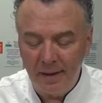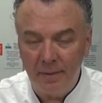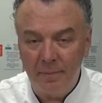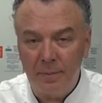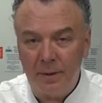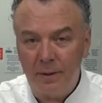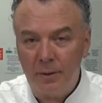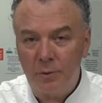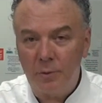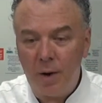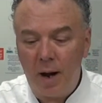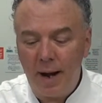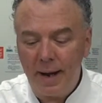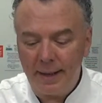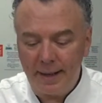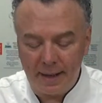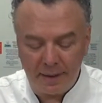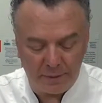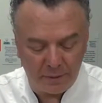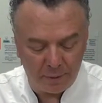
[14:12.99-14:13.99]
But it's dry
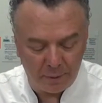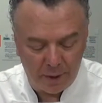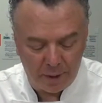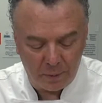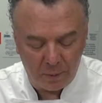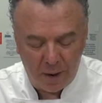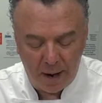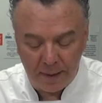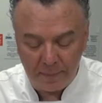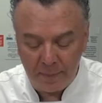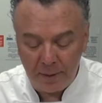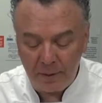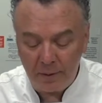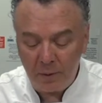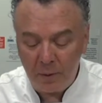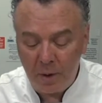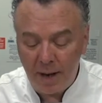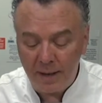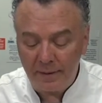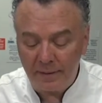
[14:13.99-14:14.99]
again. It's a great wine. Pinot
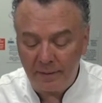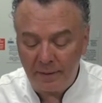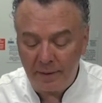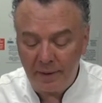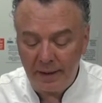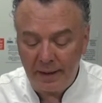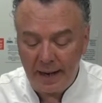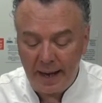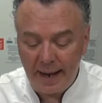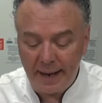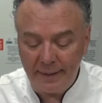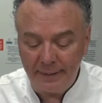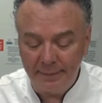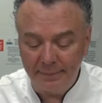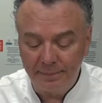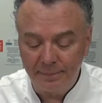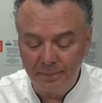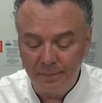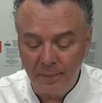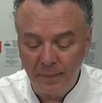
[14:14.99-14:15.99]
Noirs are very light.
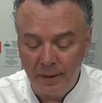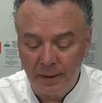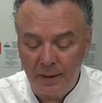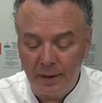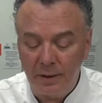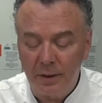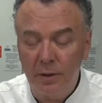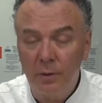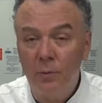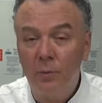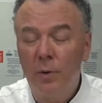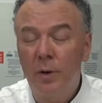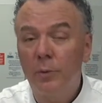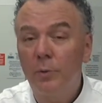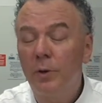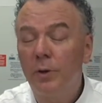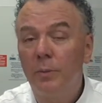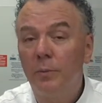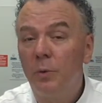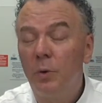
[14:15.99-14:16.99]
You don't want to
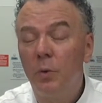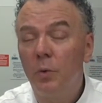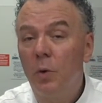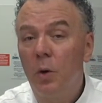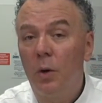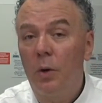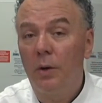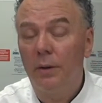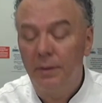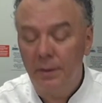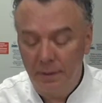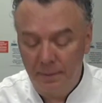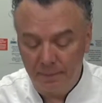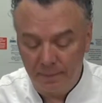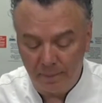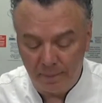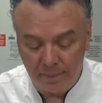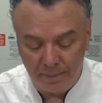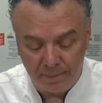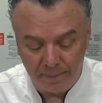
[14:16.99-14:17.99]
drink them too cold.
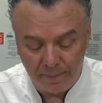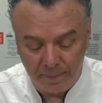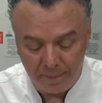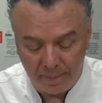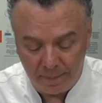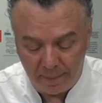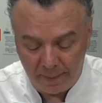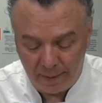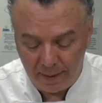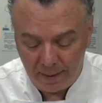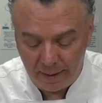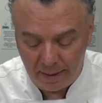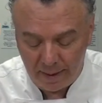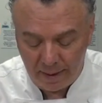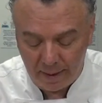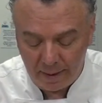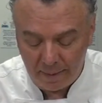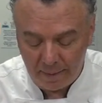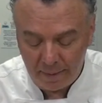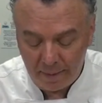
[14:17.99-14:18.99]

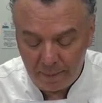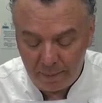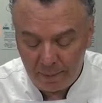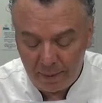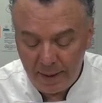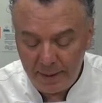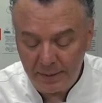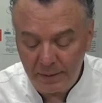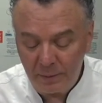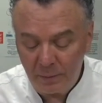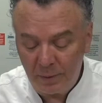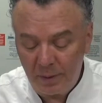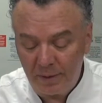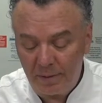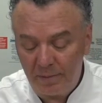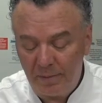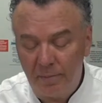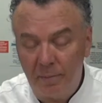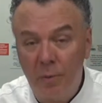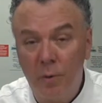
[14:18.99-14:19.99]
Um, they're pleasant
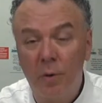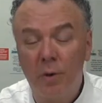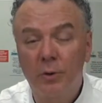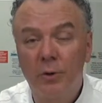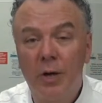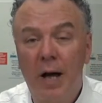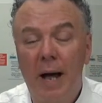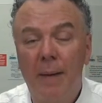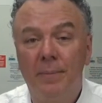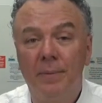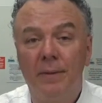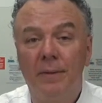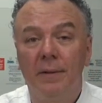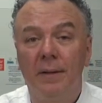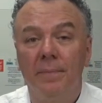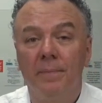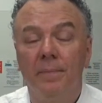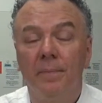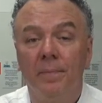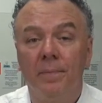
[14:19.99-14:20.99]
with pork chops
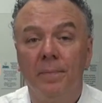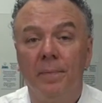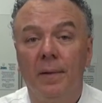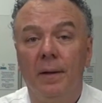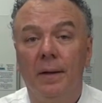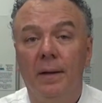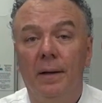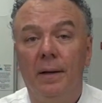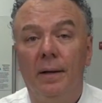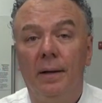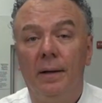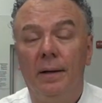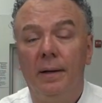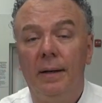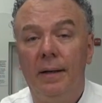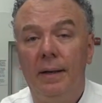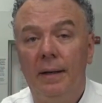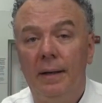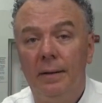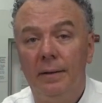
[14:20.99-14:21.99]
uh,
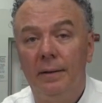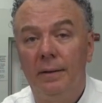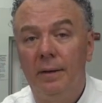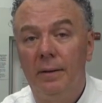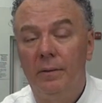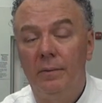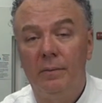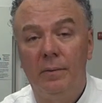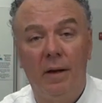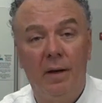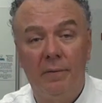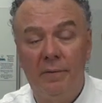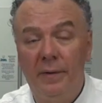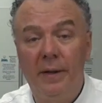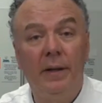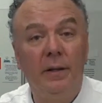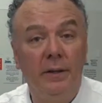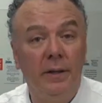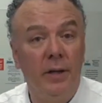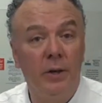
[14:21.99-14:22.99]
and you know a
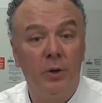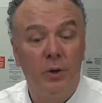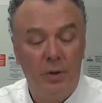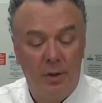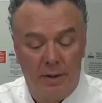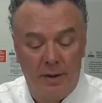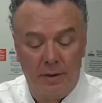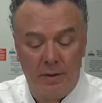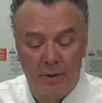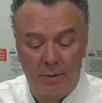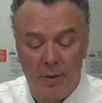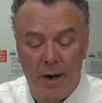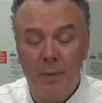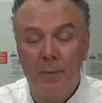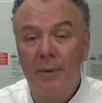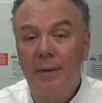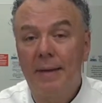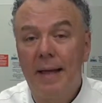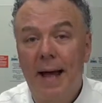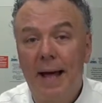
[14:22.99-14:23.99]
veal dish. They go great
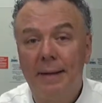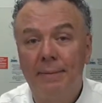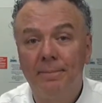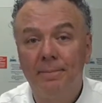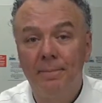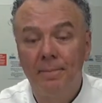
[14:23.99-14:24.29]
with that.